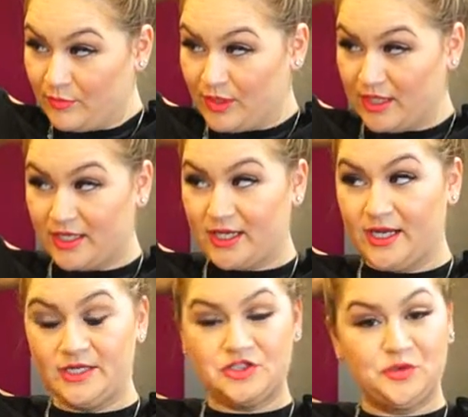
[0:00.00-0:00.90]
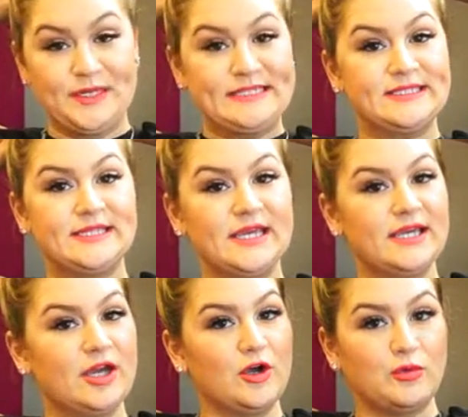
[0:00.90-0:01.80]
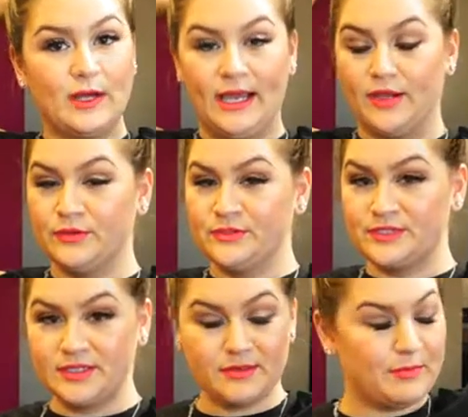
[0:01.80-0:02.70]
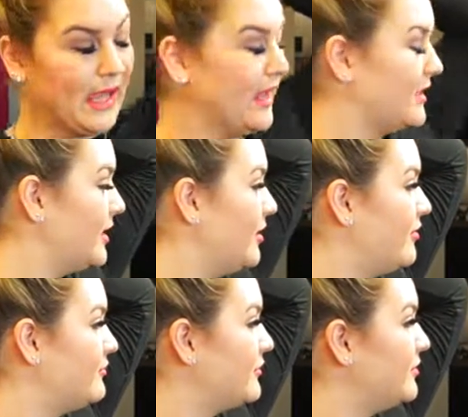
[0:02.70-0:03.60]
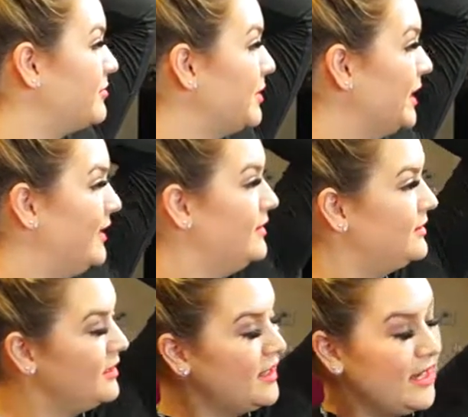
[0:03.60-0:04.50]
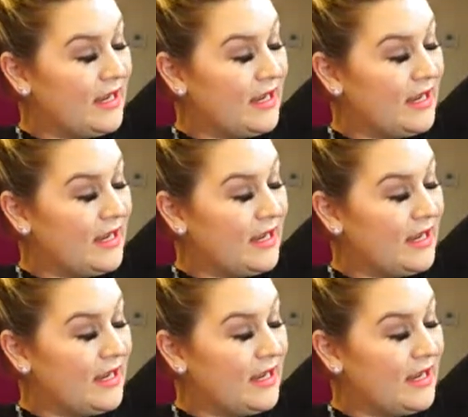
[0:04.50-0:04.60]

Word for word: We're going to kind of twist it around the back of the bun